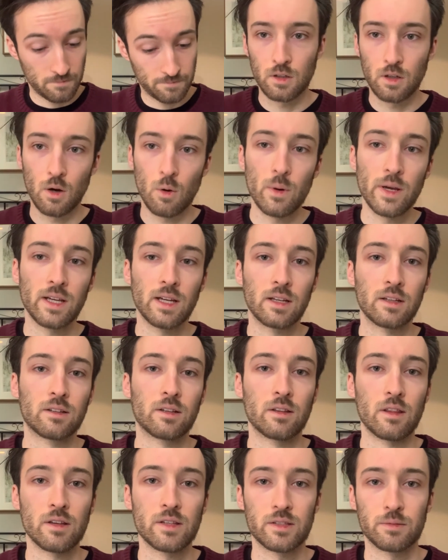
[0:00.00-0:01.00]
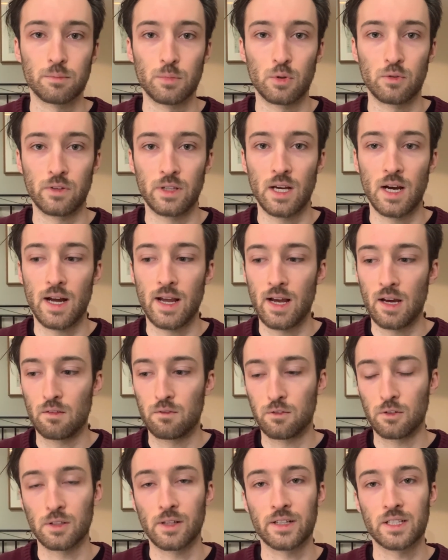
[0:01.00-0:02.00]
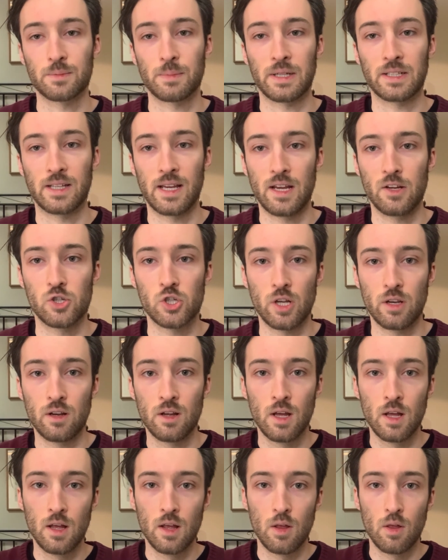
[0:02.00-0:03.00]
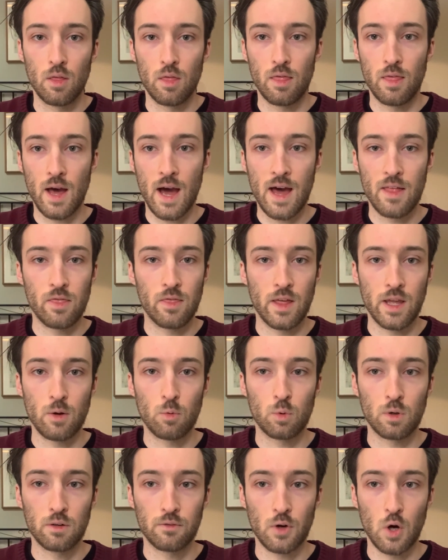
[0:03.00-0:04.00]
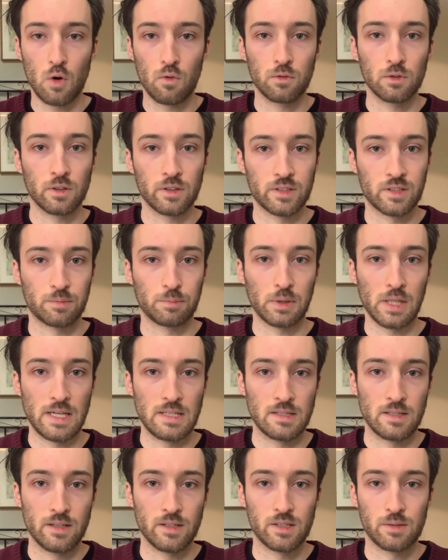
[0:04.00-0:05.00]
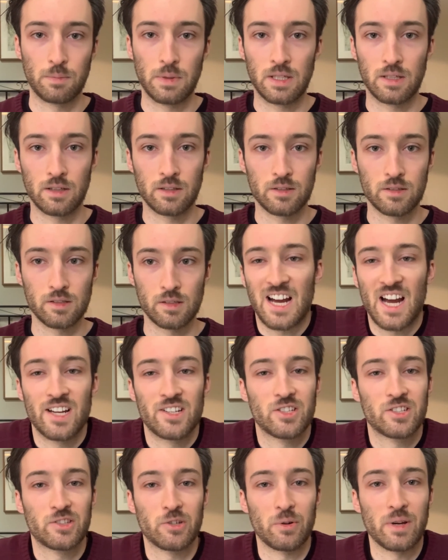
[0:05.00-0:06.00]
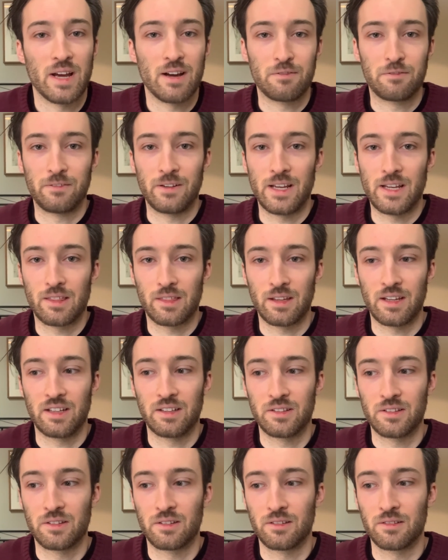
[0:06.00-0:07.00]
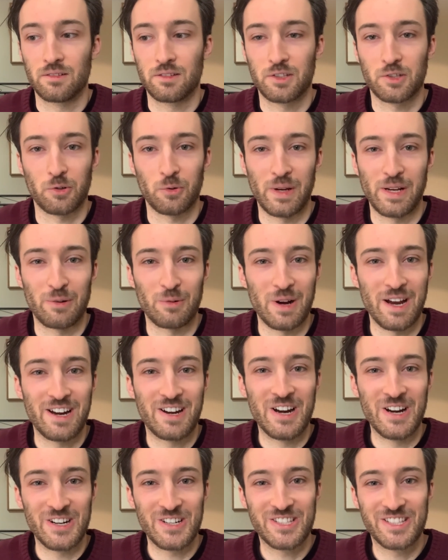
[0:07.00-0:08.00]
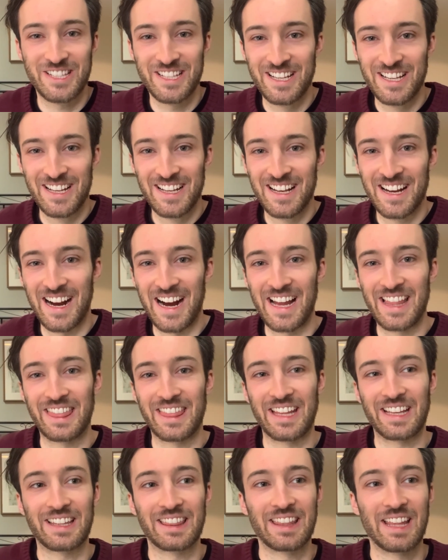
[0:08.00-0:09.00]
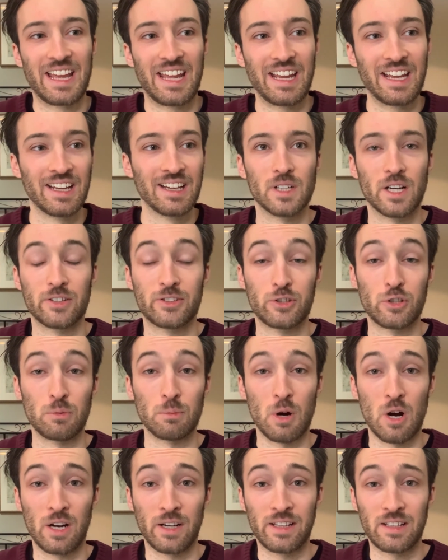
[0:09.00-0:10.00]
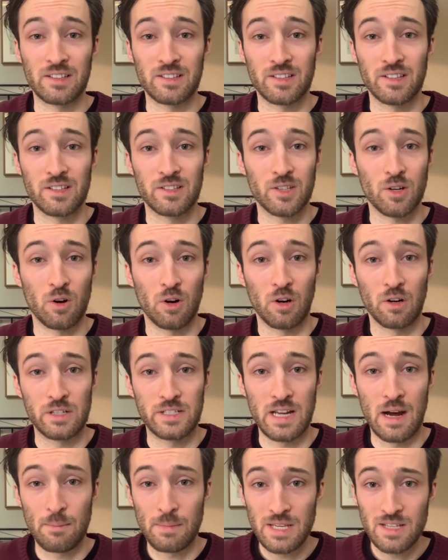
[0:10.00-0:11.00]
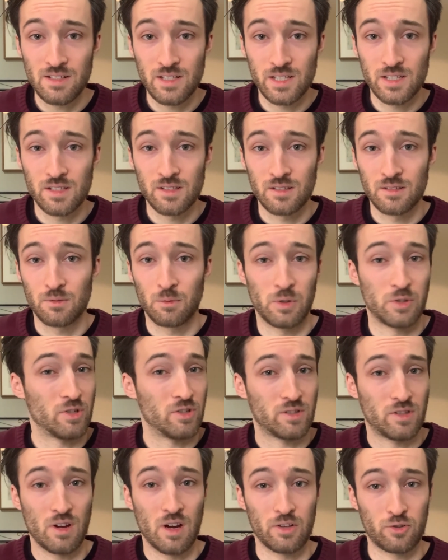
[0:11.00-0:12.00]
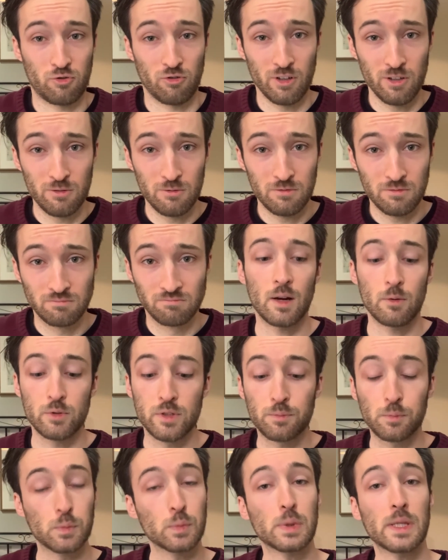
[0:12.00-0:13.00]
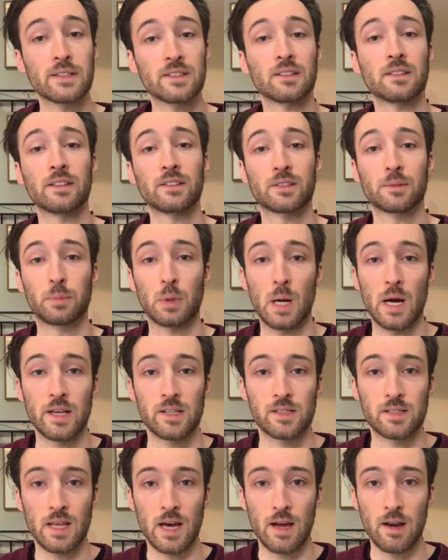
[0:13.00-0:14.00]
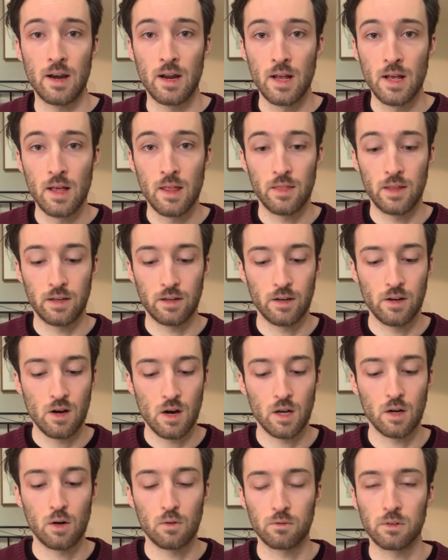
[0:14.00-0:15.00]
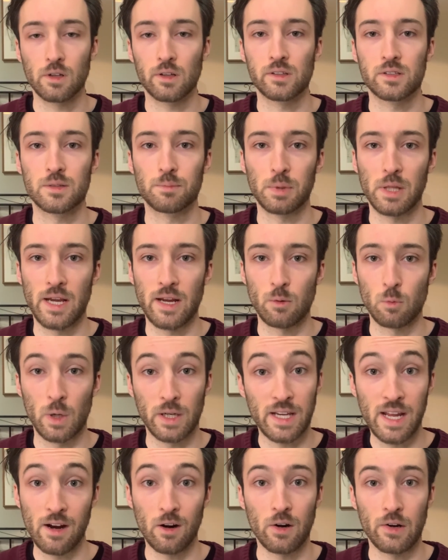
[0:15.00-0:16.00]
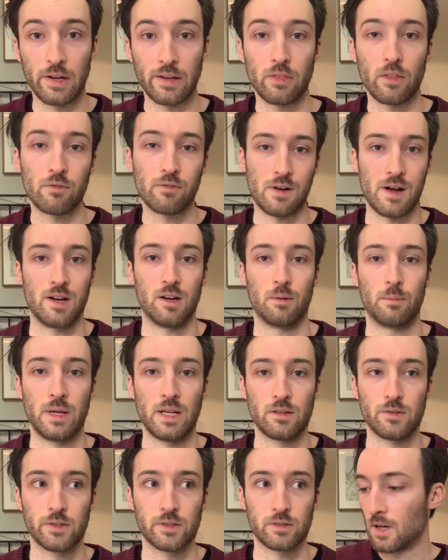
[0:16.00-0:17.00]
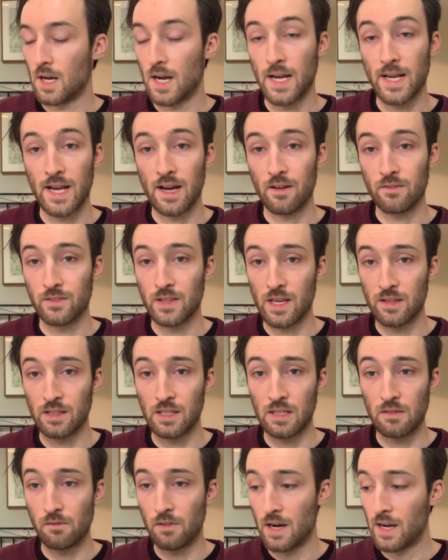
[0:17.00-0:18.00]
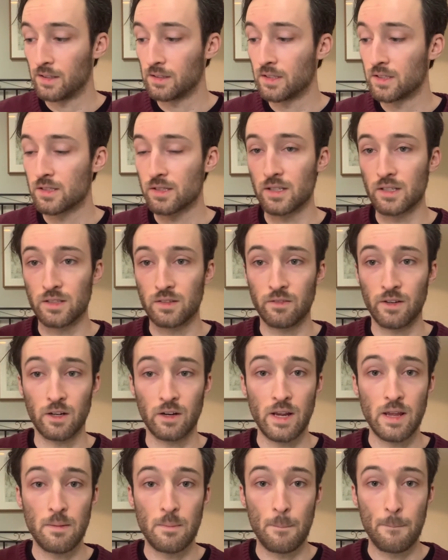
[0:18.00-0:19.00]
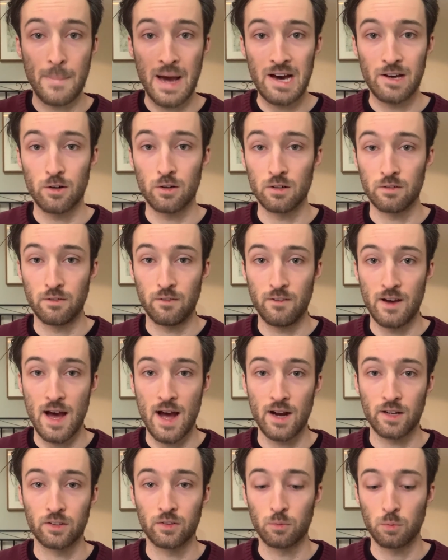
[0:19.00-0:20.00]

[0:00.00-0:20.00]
Going into this movie, I had full expectation that they would have over-explained this because I just don't have faith in screenwriters. I think they assume audiences are dummies, which is not true. I was pleasantly surprised that they did not over-explain what carrying the fire means. I have that the violence is very matter of fact.